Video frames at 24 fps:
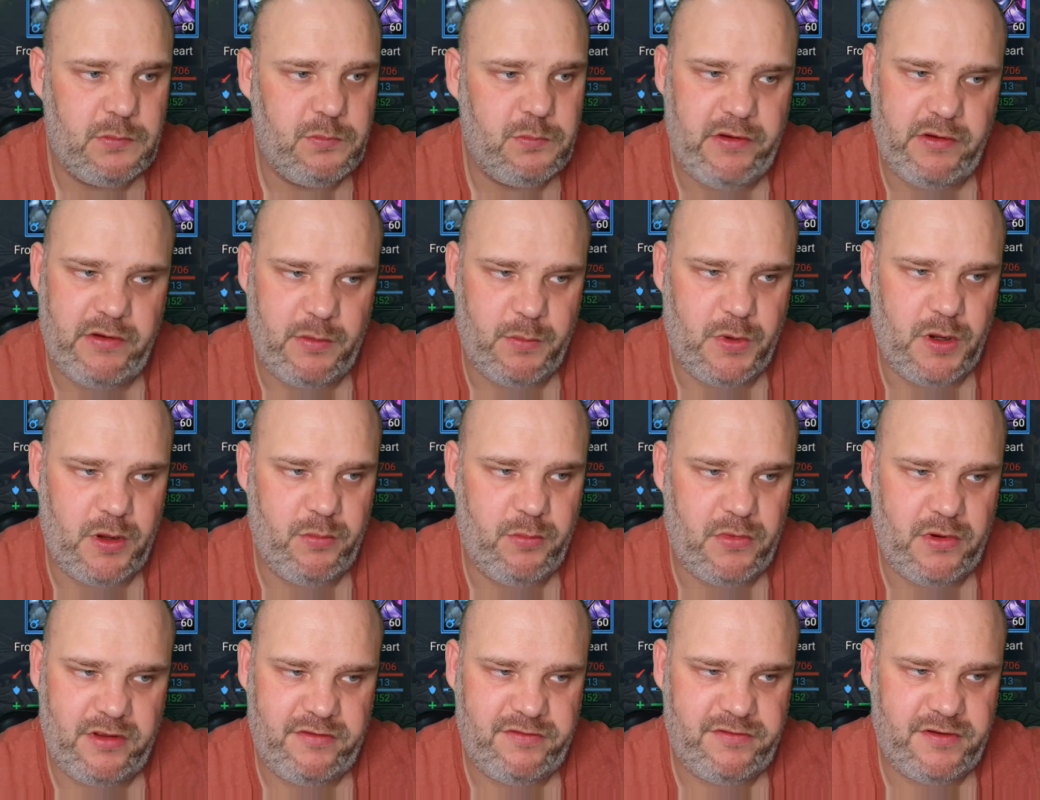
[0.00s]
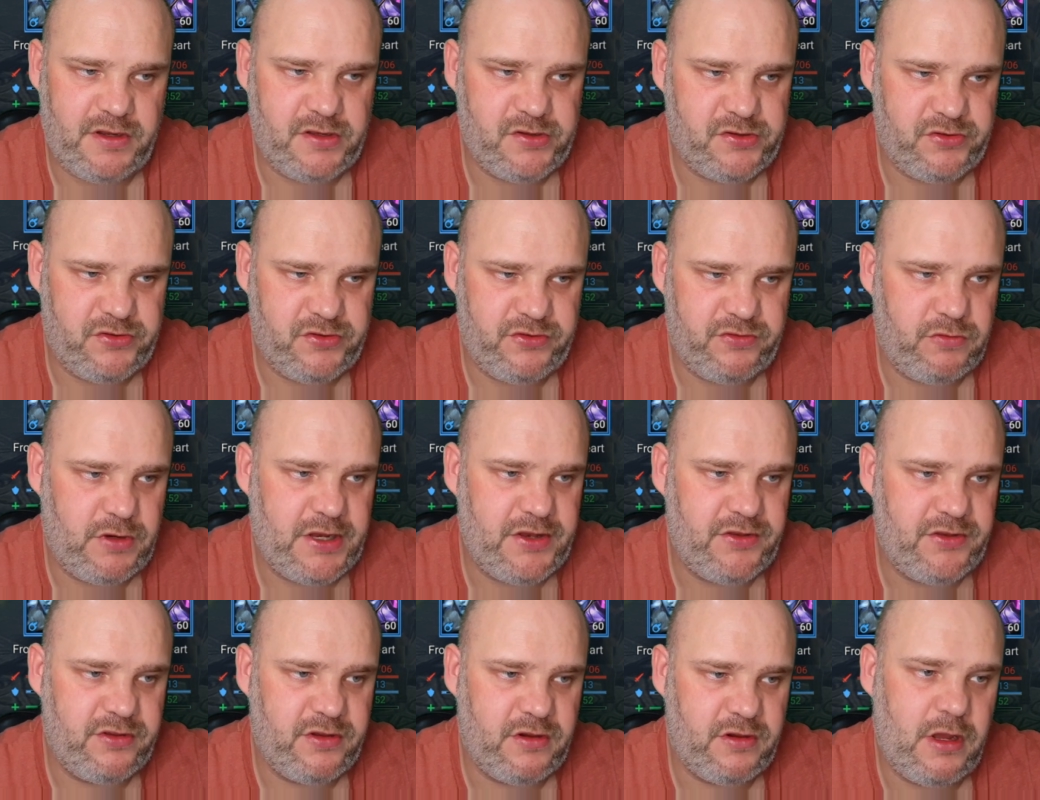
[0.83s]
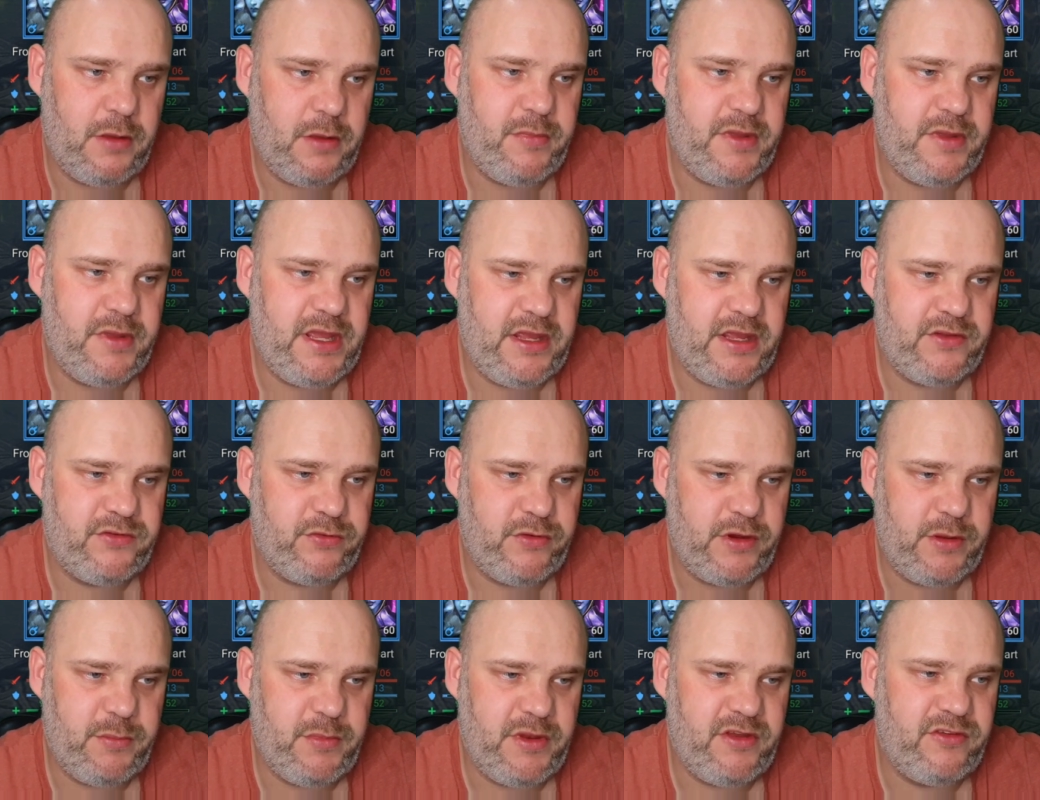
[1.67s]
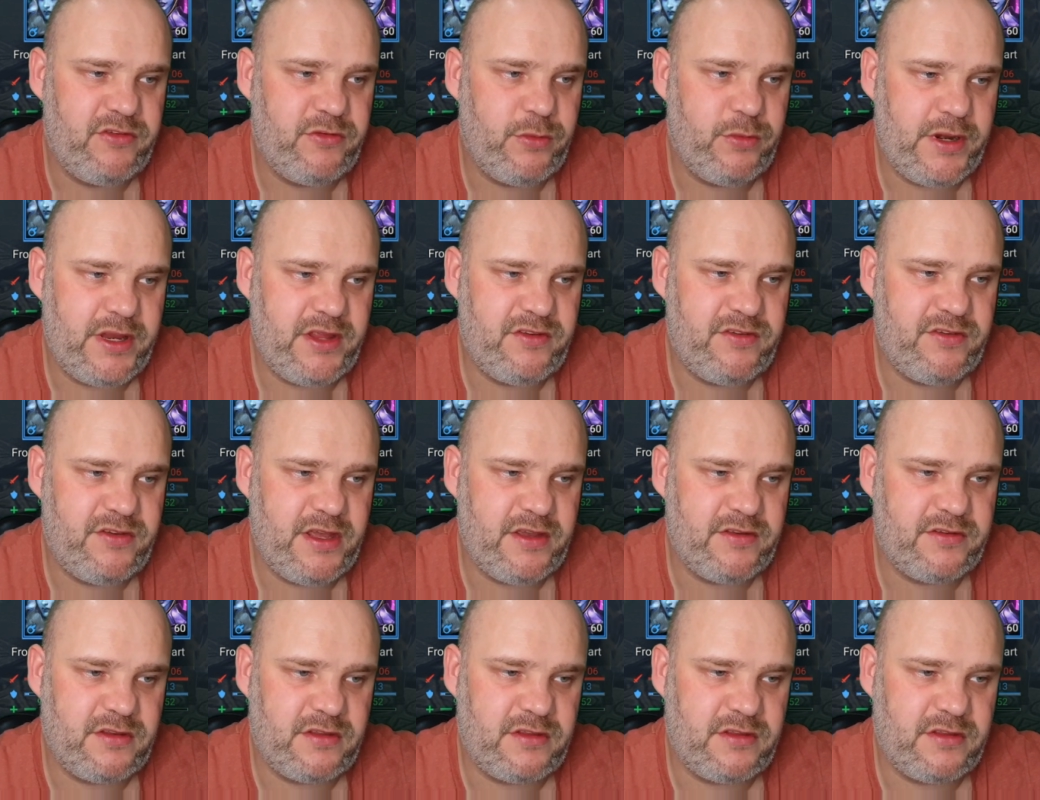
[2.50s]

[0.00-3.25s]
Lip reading: Bearing in mind my fastest run time is 3 minutes 26.